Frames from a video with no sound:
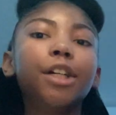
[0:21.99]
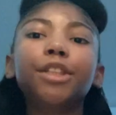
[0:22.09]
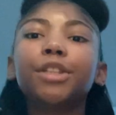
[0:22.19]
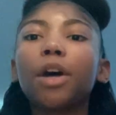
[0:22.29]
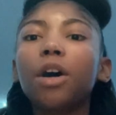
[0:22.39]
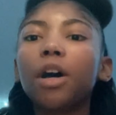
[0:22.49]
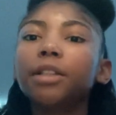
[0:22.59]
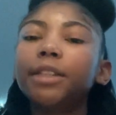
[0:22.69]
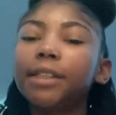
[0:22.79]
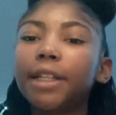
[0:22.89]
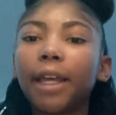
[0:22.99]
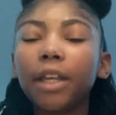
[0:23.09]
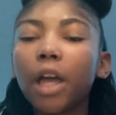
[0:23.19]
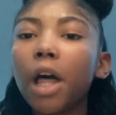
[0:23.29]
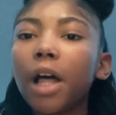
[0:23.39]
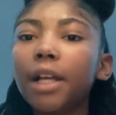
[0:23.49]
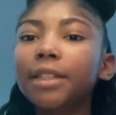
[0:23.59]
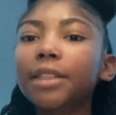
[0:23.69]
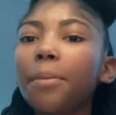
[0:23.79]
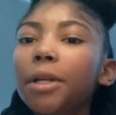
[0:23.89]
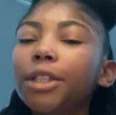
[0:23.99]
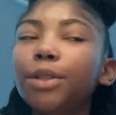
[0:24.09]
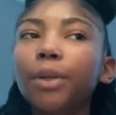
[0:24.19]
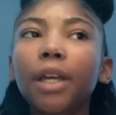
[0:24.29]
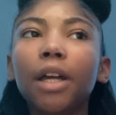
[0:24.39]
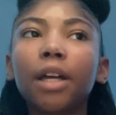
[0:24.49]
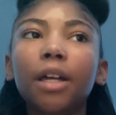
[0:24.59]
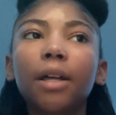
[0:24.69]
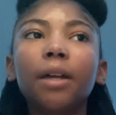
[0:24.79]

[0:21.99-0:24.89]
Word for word: so today y'all is i'm gonna doing a